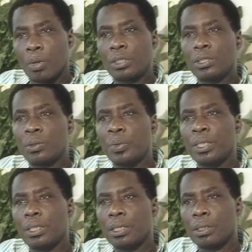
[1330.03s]
What's
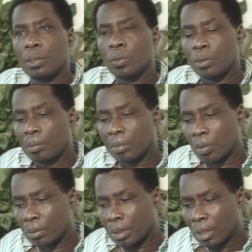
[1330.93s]
Sweet in Goat
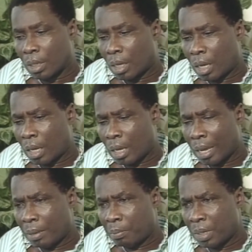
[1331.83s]
Mode? I